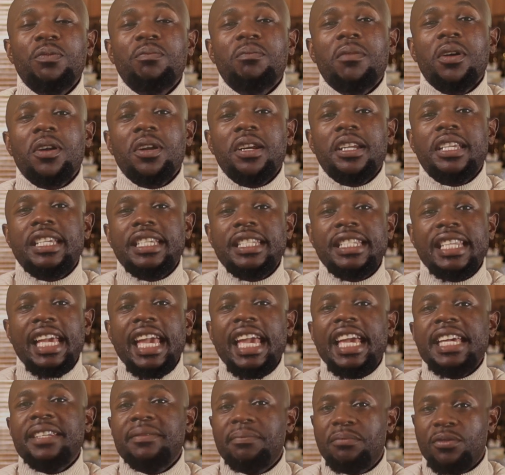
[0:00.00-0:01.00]
you market
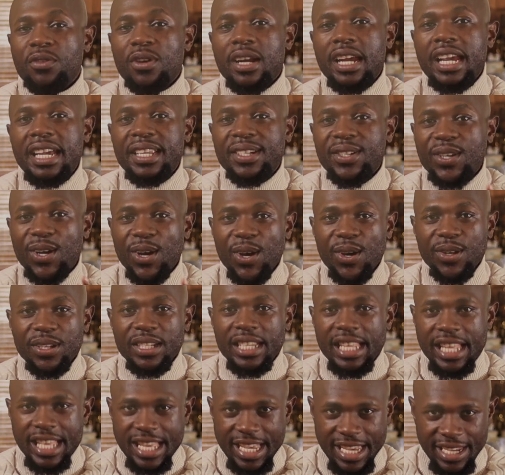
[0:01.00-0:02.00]
and brand
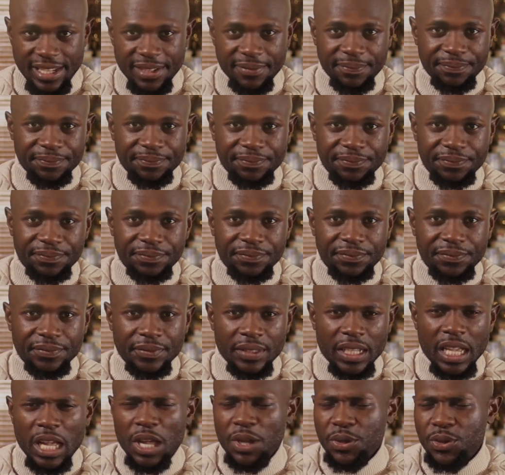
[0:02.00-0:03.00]
online.
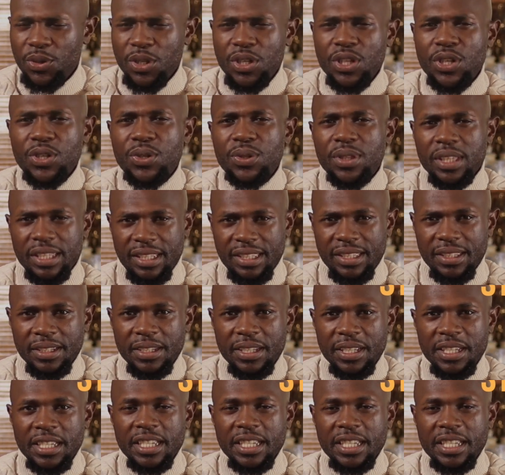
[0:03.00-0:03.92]
How do we do this?